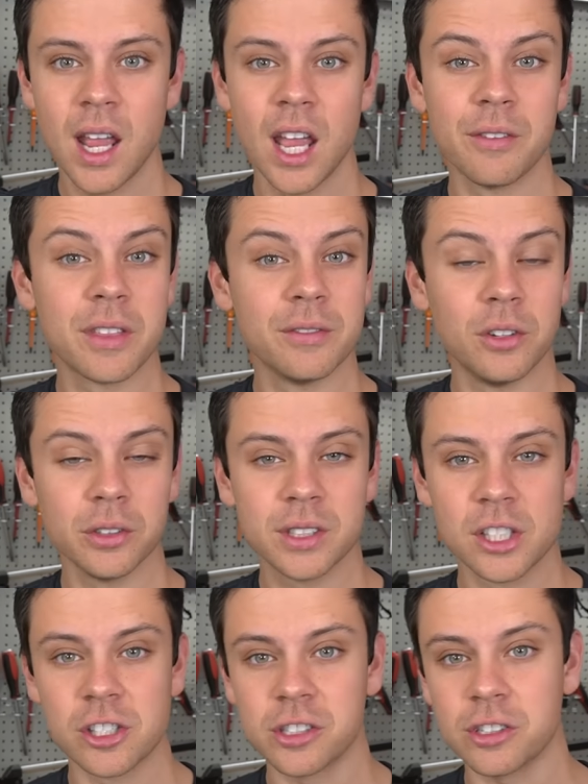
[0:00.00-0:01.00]
If the
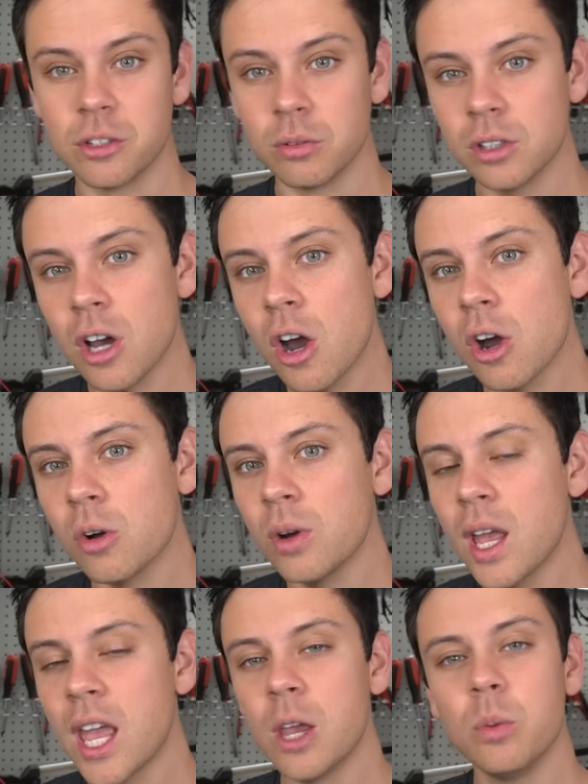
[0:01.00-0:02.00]
voltage is too low,
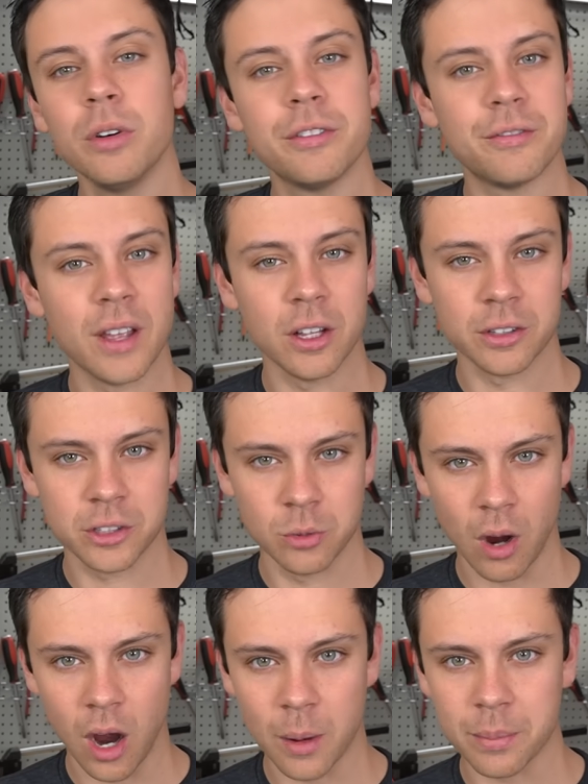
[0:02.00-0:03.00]
it will fail
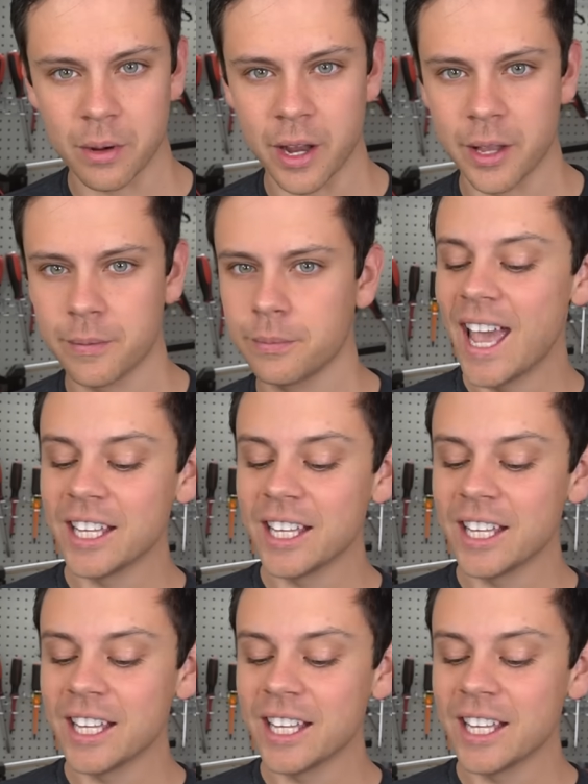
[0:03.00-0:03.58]
to operate.